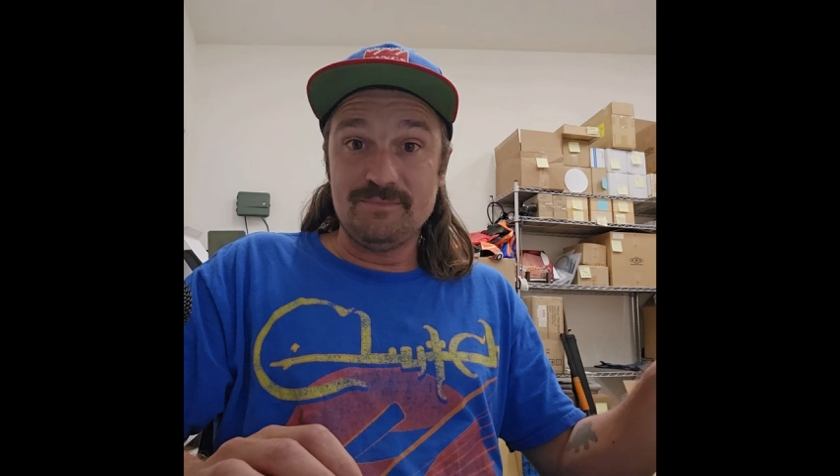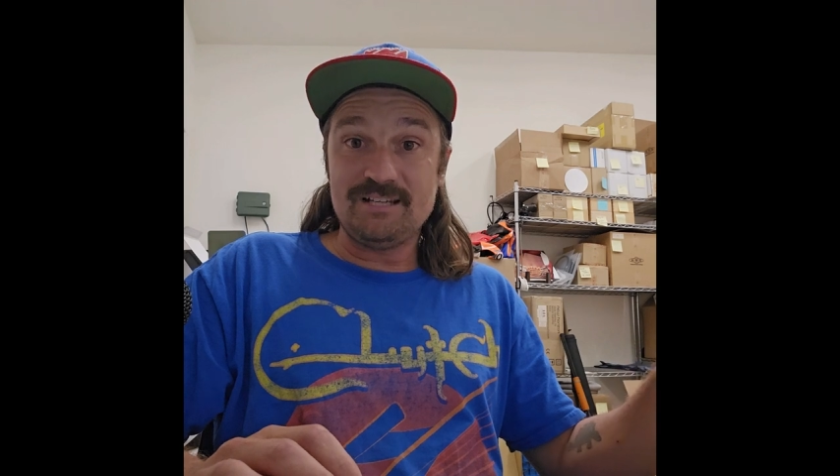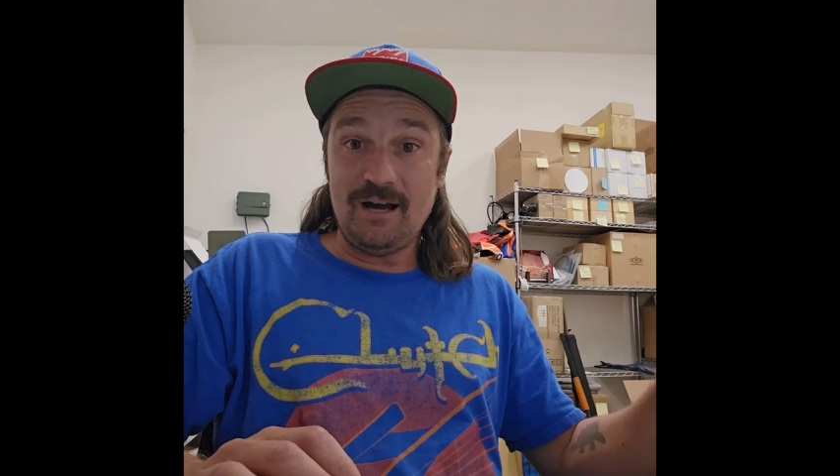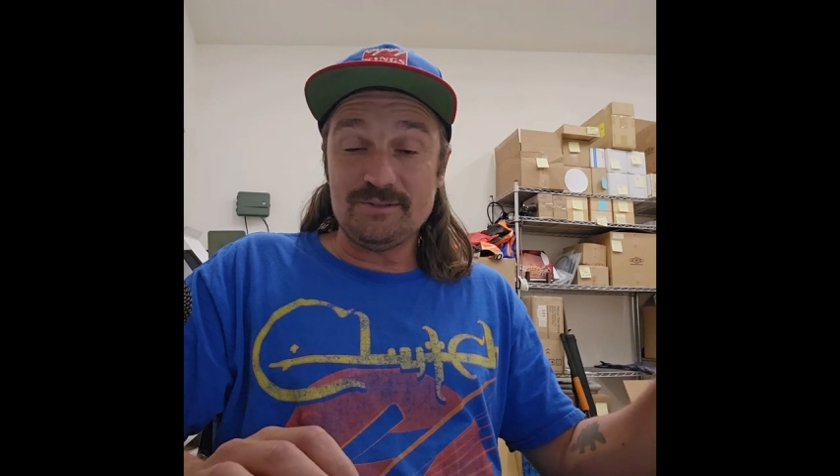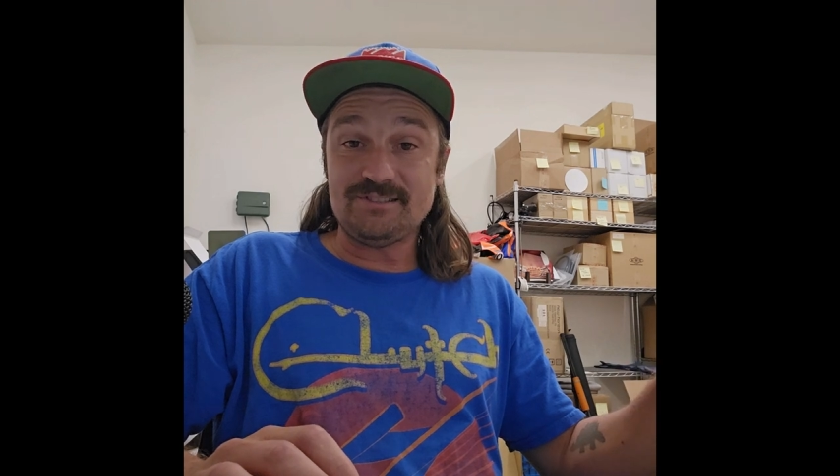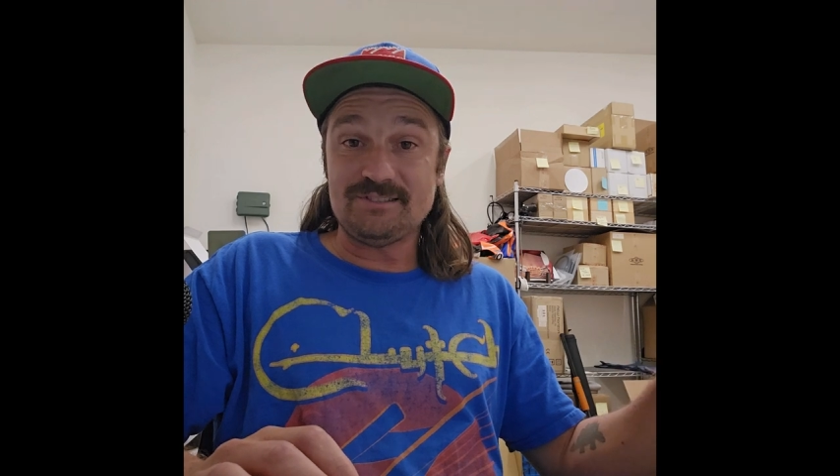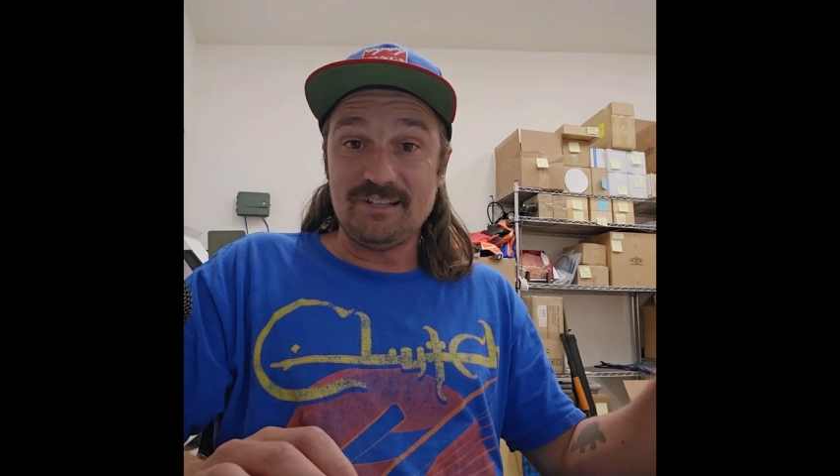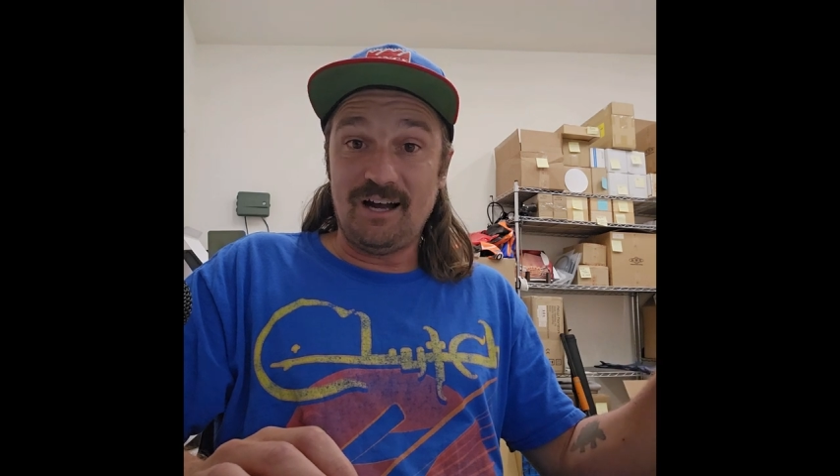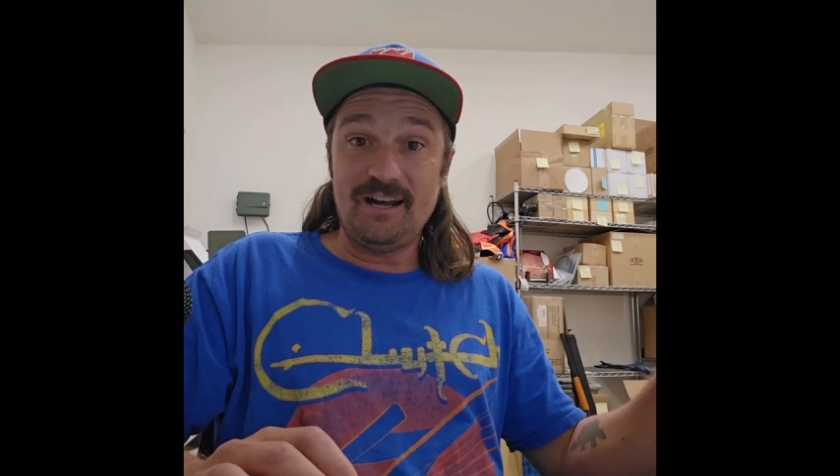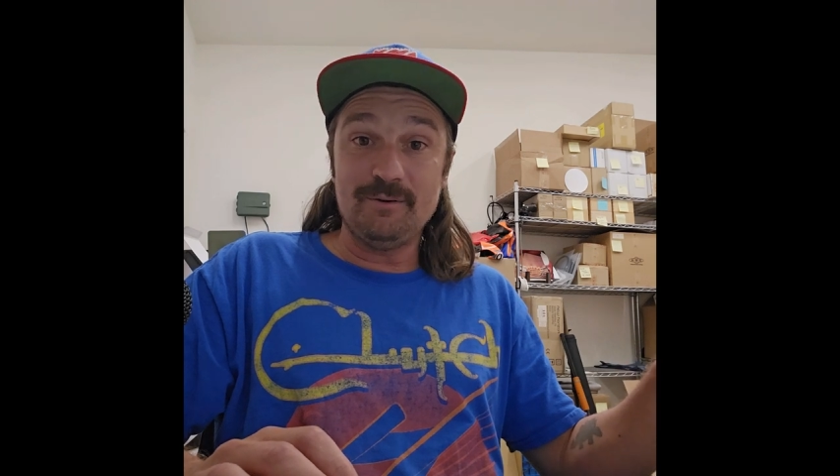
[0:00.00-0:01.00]
doubts
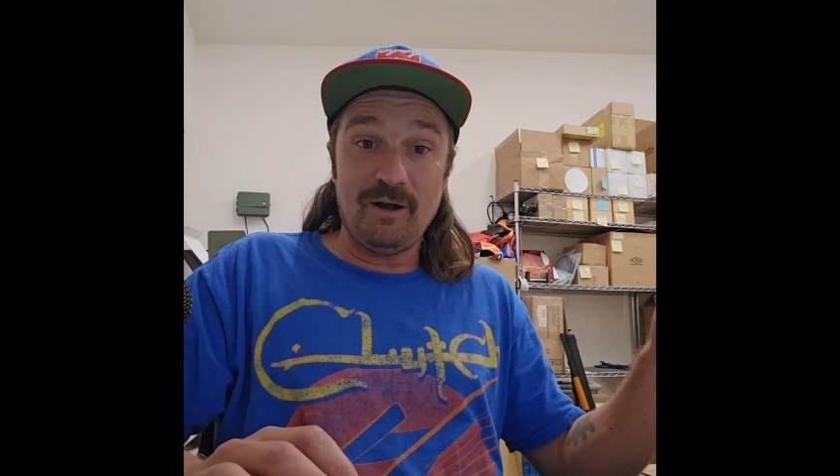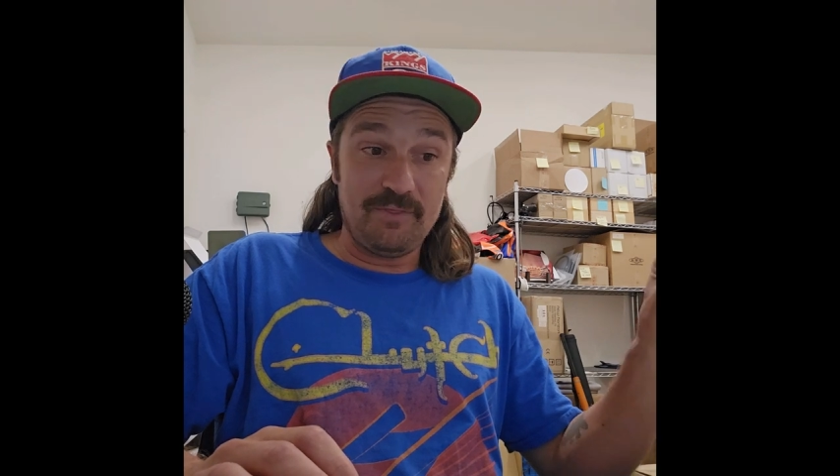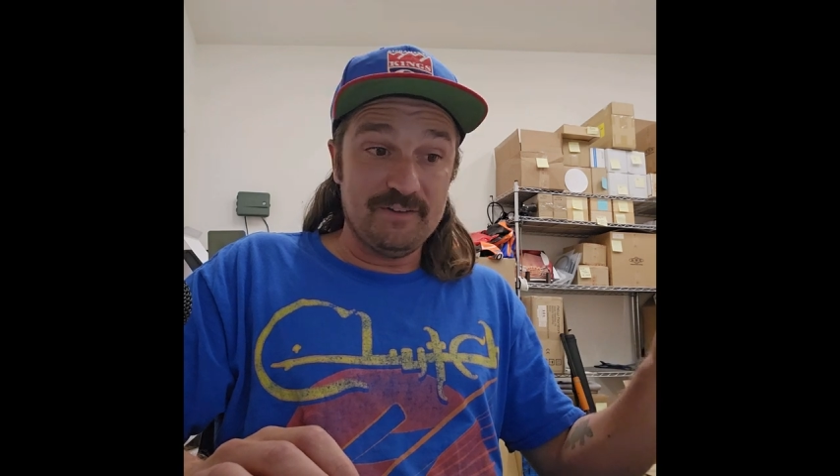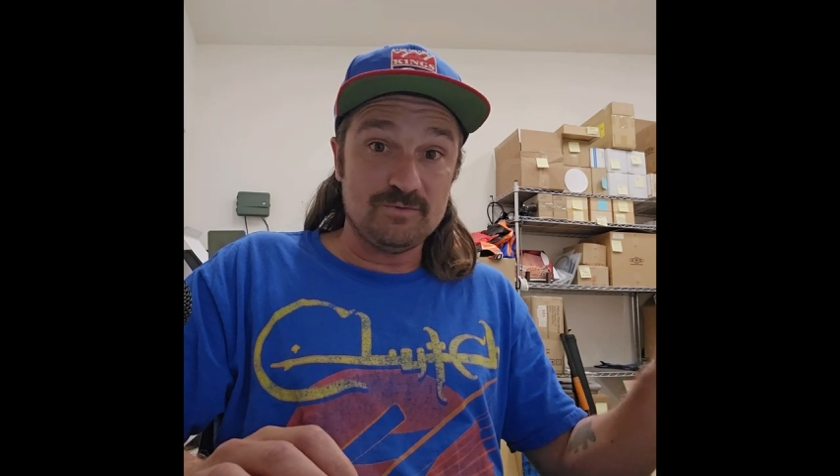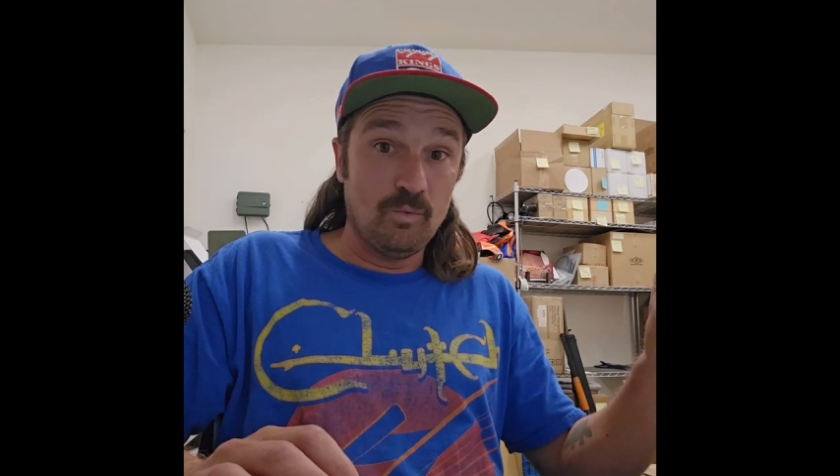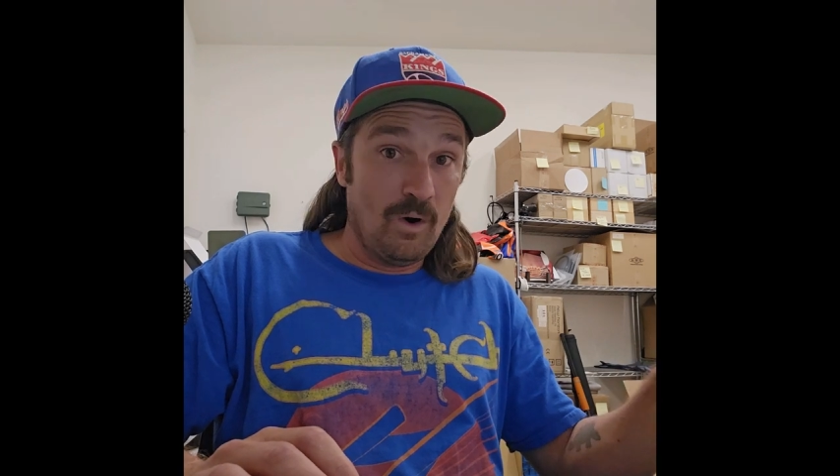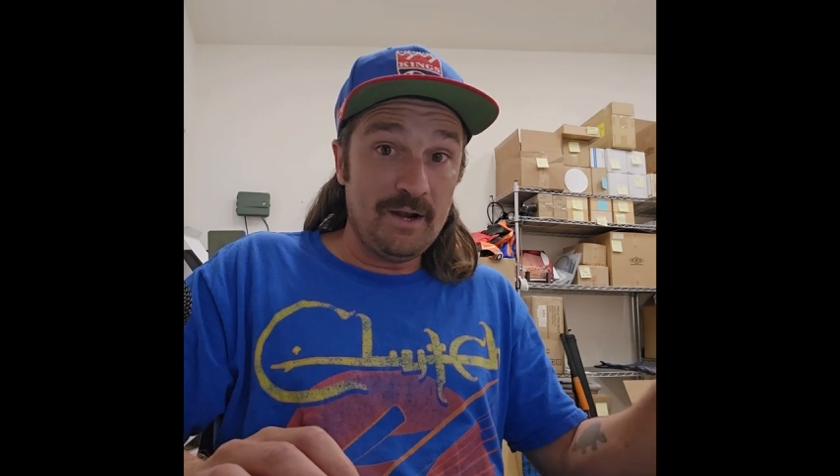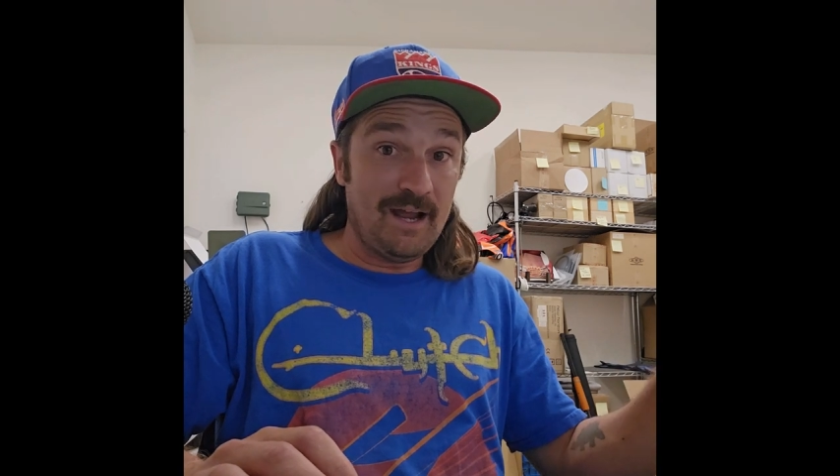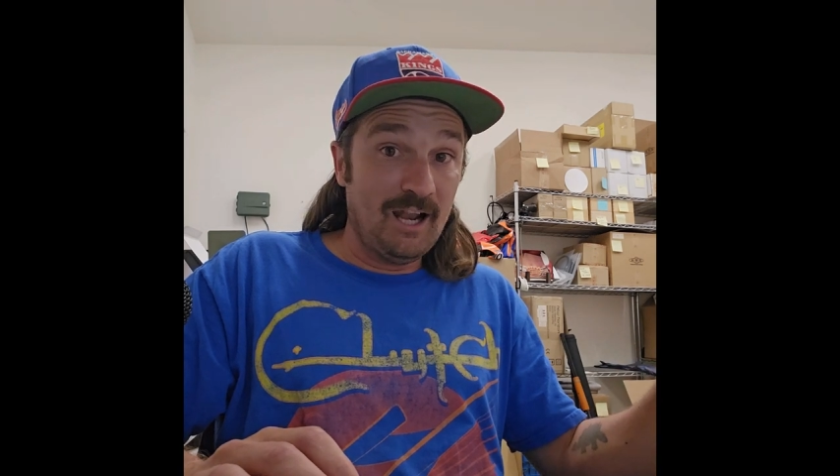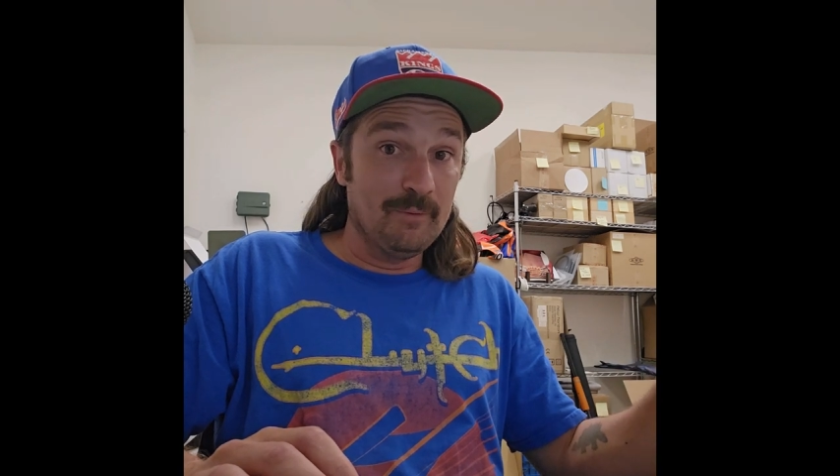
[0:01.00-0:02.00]
aside about this
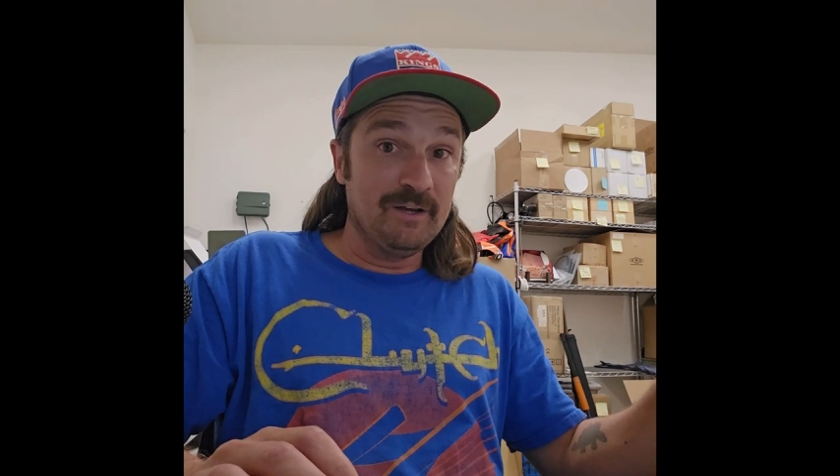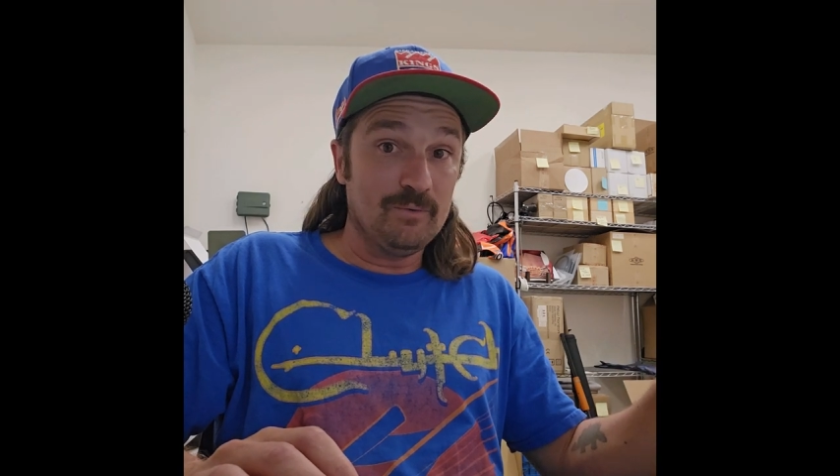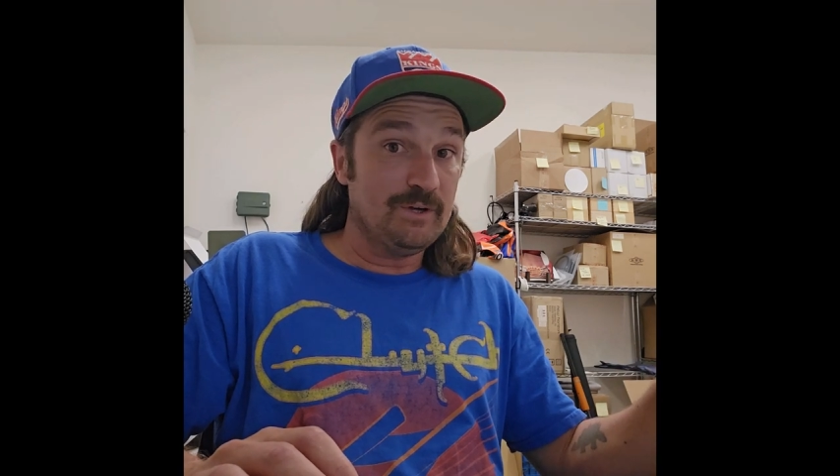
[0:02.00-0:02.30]
one element,